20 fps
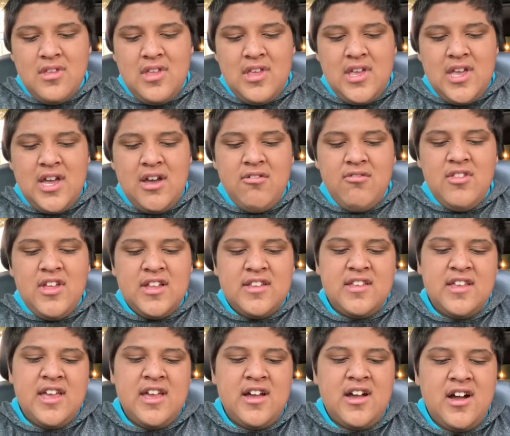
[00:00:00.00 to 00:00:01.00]
I would like to
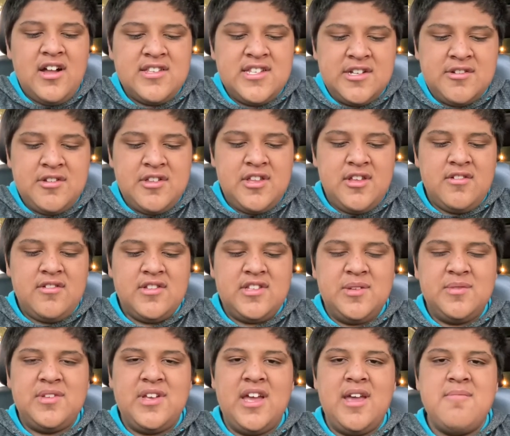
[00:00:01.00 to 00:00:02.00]
get in contact with you
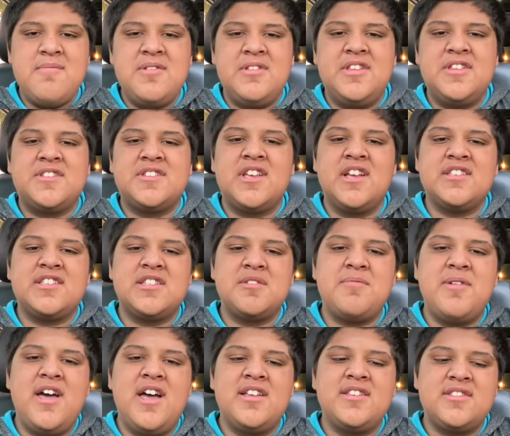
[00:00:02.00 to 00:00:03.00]
sometime and discuss the
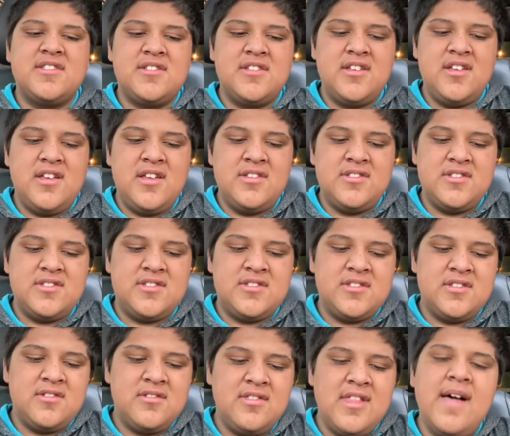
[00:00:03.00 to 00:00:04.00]
past and just
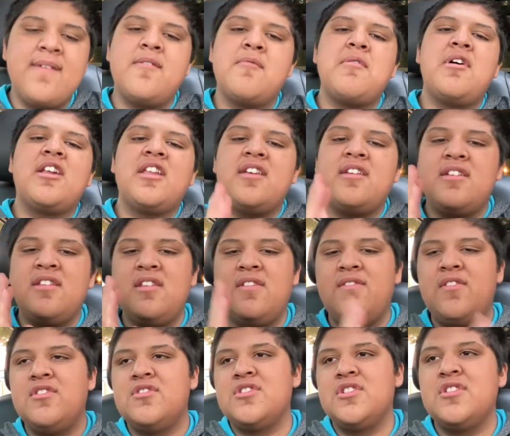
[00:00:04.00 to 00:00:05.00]
laugh about it in the
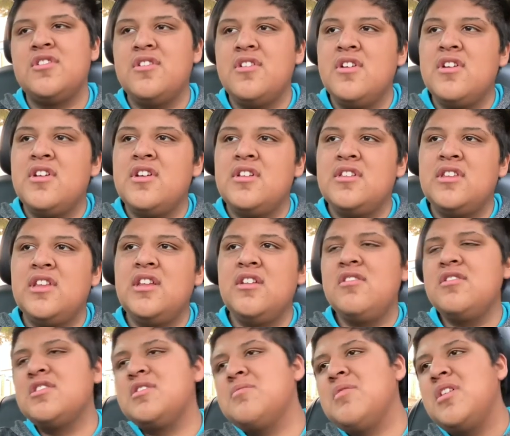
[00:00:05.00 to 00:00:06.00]
future. Then there
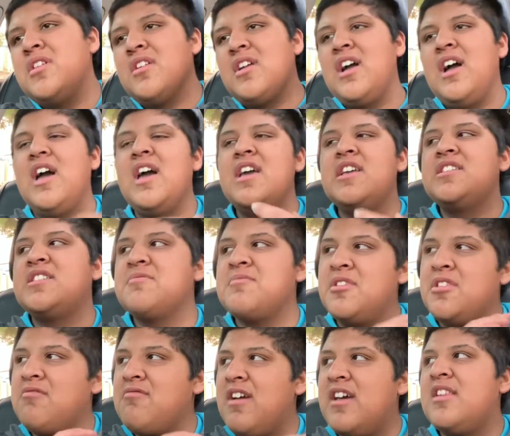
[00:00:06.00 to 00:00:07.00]
was some other guys, some
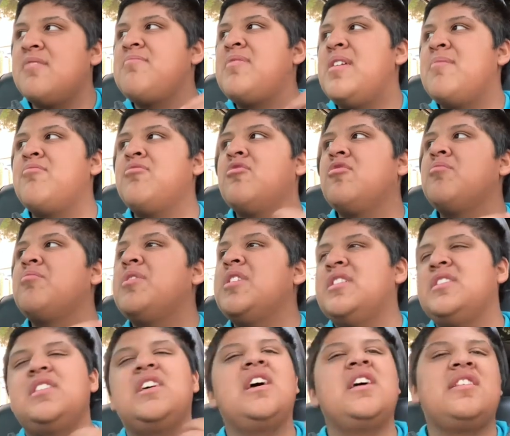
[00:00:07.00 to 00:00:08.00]
other random people,
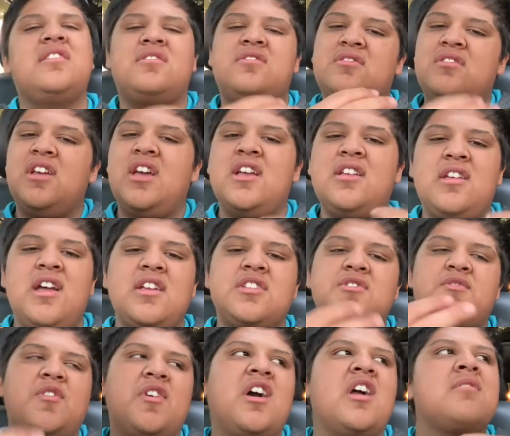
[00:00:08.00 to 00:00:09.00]
but then I
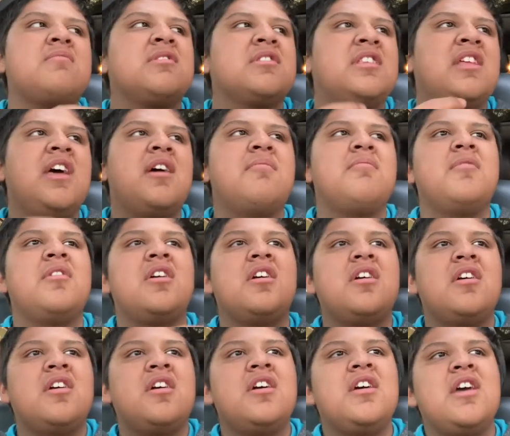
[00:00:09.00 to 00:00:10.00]
just forgot about them.
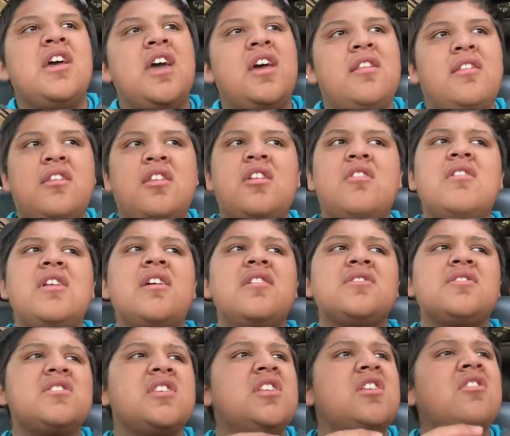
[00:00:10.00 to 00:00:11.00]
And when I
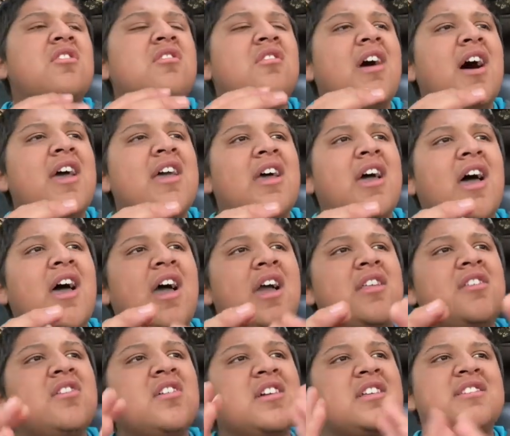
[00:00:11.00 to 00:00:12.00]
was little, I
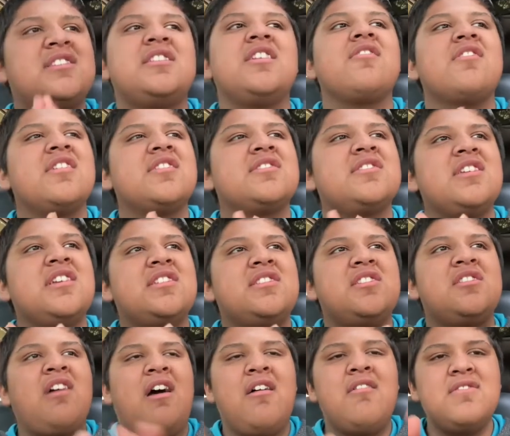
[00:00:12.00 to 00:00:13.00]
took it seriously because
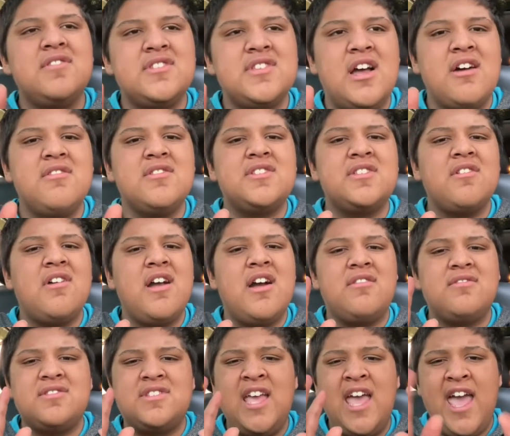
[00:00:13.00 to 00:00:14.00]
I was
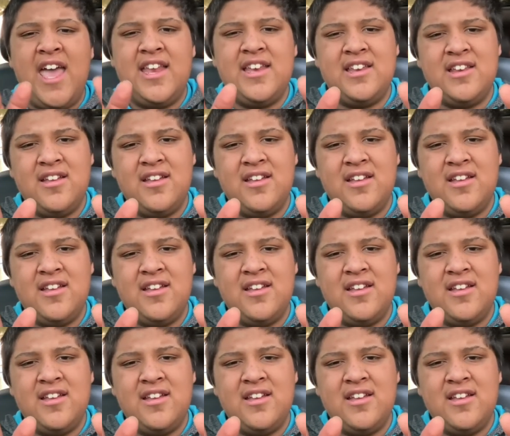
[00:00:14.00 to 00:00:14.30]
around 10.